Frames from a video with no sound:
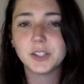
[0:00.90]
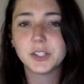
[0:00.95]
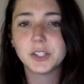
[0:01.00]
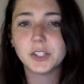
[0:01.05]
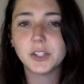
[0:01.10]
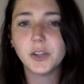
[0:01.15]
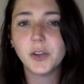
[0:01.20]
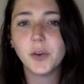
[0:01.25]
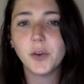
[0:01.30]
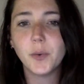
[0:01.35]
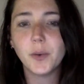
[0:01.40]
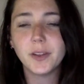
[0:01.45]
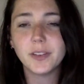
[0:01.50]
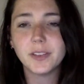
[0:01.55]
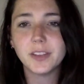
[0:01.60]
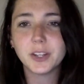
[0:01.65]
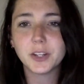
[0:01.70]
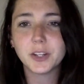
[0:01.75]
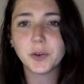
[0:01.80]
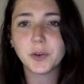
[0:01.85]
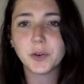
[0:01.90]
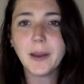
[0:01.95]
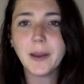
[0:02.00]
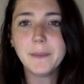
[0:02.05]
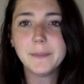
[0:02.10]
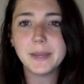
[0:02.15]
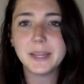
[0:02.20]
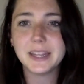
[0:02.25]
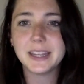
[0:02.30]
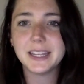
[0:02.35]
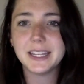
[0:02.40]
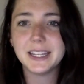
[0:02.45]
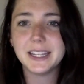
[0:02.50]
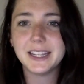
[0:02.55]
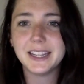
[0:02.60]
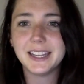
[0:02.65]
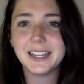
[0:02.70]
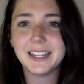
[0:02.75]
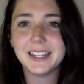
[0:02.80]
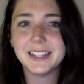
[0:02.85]
So the CRAAP
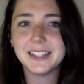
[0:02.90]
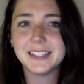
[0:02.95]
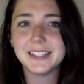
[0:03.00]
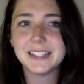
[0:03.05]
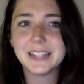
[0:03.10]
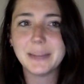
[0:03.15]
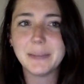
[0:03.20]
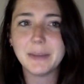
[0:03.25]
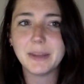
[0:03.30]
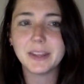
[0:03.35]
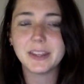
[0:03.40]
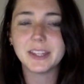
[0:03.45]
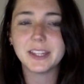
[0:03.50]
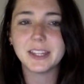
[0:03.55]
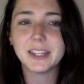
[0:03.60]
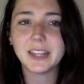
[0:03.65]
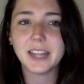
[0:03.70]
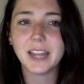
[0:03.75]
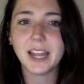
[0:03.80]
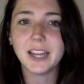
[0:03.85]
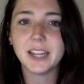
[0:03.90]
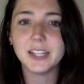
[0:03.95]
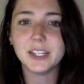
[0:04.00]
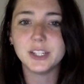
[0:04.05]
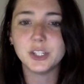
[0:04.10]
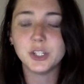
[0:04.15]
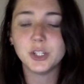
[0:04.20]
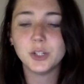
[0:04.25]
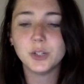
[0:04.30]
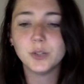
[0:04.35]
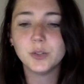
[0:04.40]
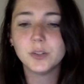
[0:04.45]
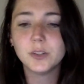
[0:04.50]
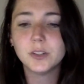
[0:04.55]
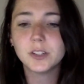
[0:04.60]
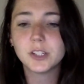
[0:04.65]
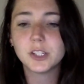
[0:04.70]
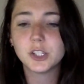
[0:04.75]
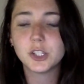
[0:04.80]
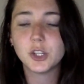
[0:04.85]
method is a method that is
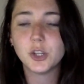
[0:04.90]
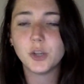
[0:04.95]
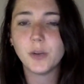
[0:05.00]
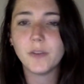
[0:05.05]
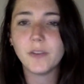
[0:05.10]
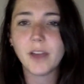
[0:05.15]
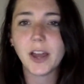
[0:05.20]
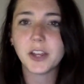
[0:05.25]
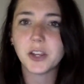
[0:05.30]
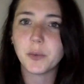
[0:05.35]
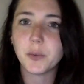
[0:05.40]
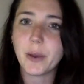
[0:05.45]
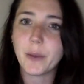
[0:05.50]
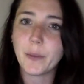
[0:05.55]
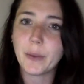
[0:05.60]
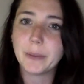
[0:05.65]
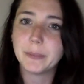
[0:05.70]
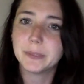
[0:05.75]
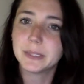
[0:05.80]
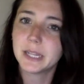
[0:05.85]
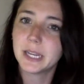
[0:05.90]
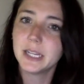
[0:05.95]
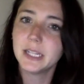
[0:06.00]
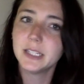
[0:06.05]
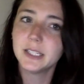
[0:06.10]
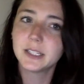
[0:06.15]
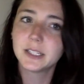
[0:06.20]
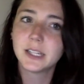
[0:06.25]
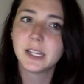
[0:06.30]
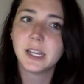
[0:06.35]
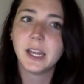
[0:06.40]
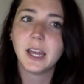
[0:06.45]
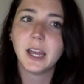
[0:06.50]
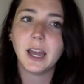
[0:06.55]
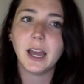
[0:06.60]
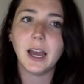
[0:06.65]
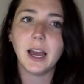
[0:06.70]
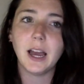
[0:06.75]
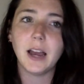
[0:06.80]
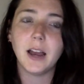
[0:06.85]
used to evaluate websites.
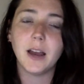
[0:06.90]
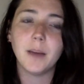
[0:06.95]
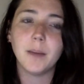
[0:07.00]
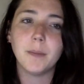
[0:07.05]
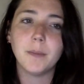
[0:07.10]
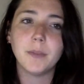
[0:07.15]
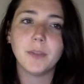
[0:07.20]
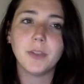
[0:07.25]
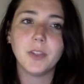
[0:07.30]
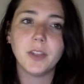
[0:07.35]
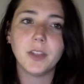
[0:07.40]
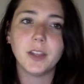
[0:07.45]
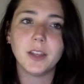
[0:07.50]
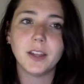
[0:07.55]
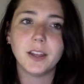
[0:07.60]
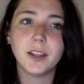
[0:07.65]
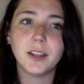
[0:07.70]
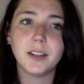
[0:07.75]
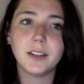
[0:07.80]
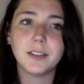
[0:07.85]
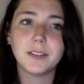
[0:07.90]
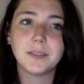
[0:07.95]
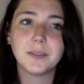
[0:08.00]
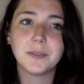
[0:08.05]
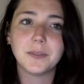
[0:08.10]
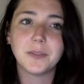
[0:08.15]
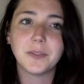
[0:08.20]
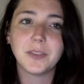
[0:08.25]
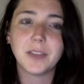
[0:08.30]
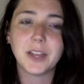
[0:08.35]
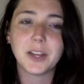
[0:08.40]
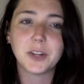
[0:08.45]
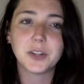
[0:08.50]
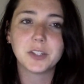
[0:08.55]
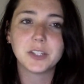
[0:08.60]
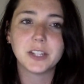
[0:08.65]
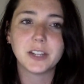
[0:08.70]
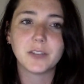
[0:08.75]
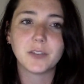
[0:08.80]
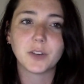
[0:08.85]
The
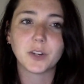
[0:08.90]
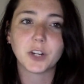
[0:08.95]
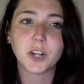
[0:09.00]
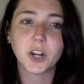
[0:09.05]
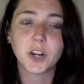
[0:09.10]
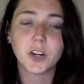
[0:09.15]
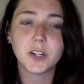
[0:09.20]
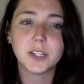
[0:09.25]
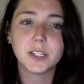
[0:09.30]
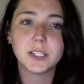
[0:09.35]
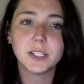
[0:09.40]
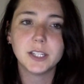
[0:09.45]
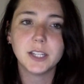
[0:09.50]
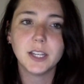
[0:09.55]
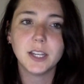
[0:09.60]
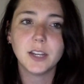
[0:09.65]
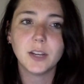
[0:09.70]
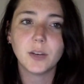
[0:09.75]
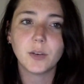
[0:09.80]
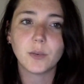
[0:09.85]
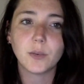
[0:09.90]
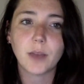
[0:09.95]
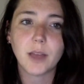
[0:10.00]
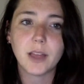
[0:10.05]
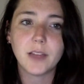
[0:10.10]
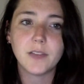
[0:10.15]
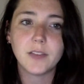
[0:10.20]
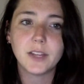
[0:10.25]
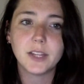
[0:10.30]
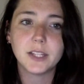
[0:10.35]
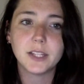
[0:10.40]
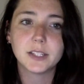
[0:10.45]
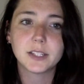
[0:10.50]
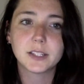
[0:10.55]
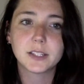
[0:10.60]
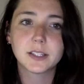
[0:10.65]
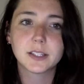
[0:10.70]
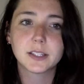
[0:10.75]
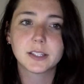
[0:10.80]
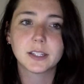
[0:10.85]
letters stand for currency,
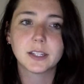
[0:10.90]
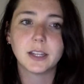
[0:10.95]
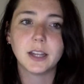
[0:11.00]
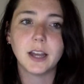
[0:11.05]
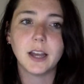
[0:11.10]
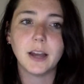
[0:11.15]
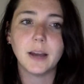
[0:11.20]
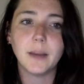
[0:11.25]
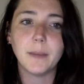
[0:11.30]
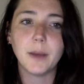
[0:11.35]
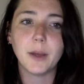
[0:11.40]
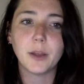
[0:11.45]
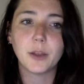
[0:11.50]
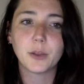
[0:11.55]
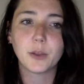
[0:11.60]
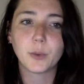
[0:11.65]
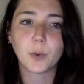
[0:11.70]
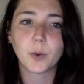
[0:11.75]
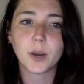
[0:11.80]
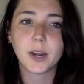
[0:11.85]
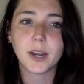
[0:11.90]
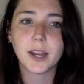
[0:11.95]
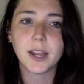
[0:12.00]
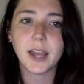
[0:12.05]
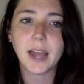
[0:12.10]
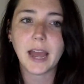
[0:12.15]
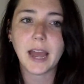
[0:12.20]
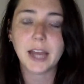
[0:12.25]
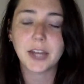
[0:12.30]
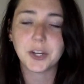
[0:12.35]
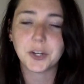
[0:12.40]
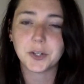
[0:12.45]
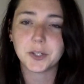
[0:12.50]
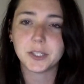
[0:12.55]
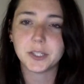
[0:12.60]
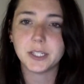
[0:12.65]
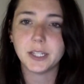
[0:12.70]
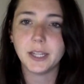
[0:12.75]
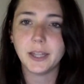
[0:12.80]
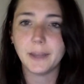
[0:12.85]
relevance, authority,
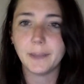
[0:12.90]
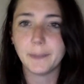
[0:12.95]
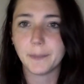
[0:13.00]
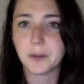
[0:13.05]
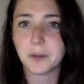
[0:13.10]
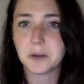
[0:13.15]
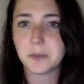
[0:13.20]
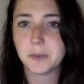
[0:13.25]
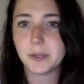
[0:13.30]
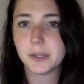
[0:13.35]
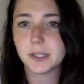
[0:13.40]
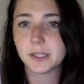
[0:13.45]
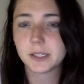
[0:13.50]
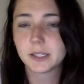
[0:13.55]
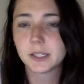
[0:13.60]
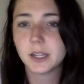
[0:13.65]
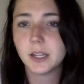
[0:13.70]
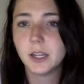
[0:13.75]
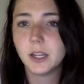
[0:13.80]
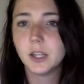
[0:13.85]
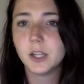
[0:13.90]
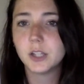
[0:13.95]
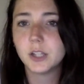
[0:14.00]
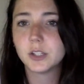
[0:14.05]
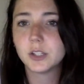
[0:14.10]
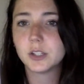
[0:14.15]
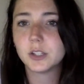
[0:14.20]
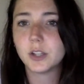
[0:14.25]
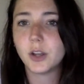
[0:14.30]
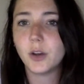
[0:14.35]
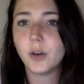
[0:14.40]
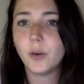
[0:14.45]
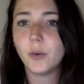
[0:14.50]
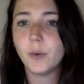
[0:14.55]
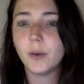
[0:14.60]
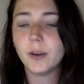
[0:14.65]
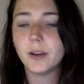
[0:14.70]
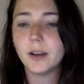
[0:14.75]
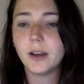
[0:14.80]
accuracy, and purpose. So